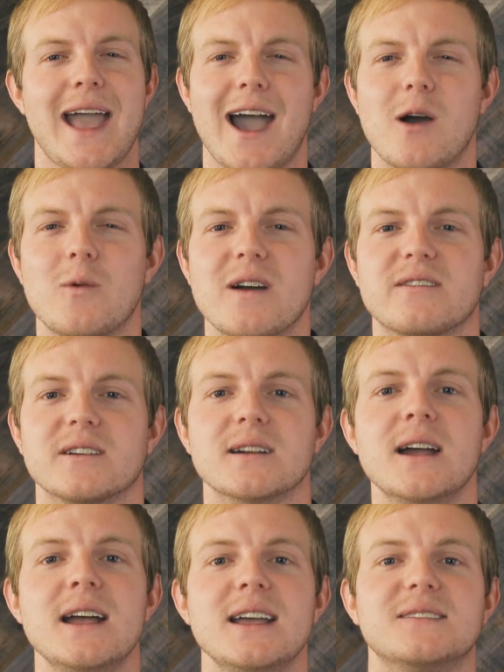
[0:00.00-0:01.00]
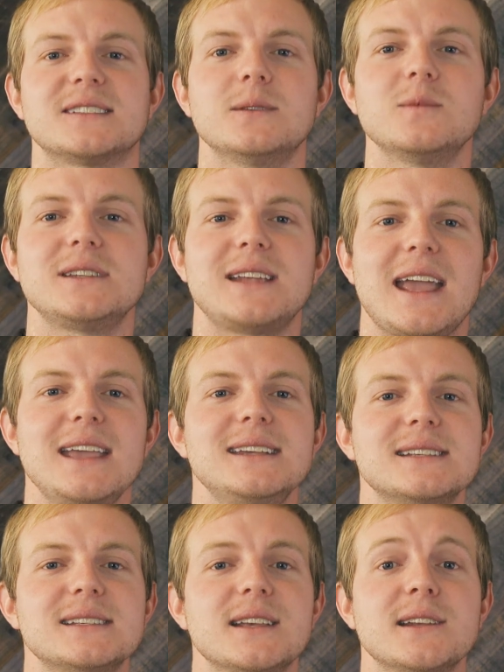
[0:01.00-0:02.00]
However, if someone
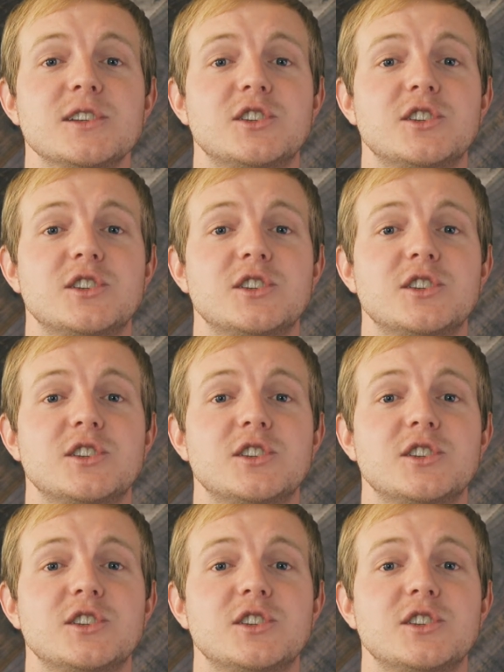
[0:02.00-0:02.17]
takes us on a